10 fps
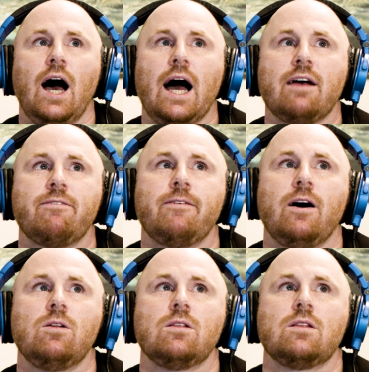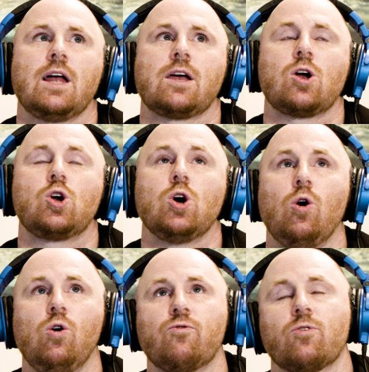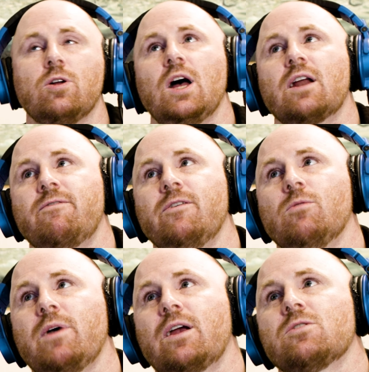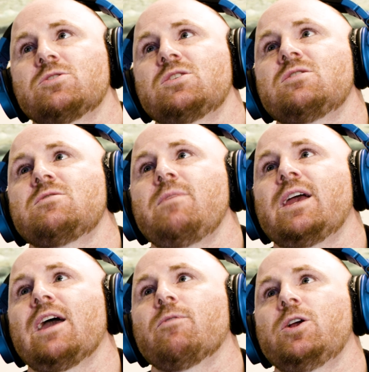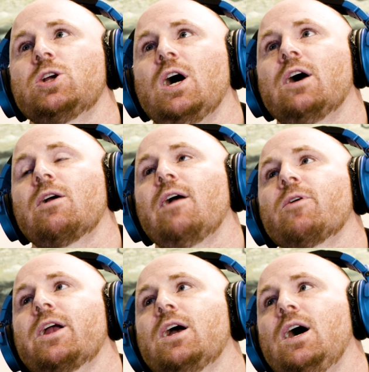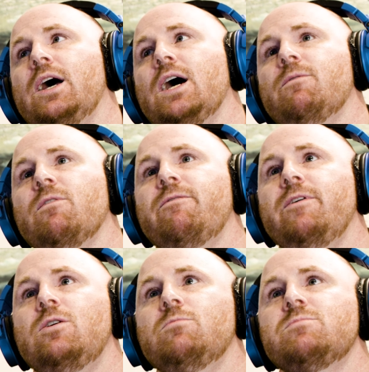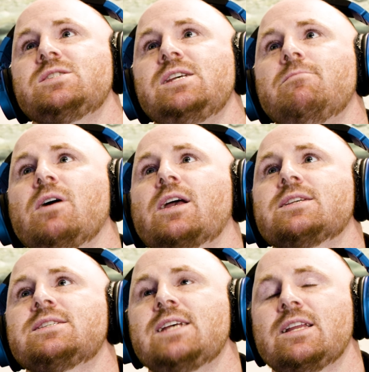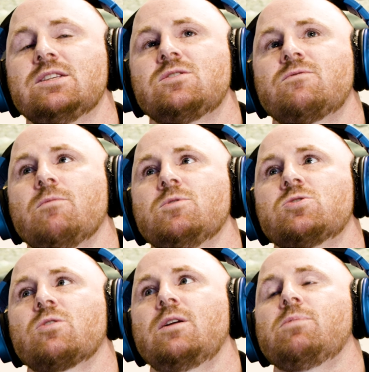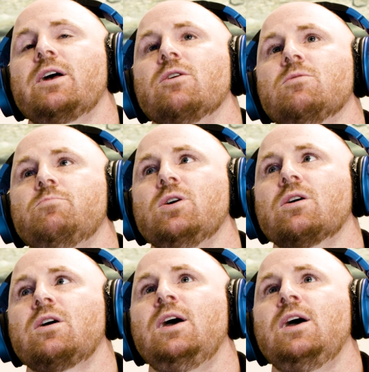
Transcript: I felt like a goal for a lot of filmmakers is to make every shot or every cut of a film seem like a sentence from the screenplay or the book.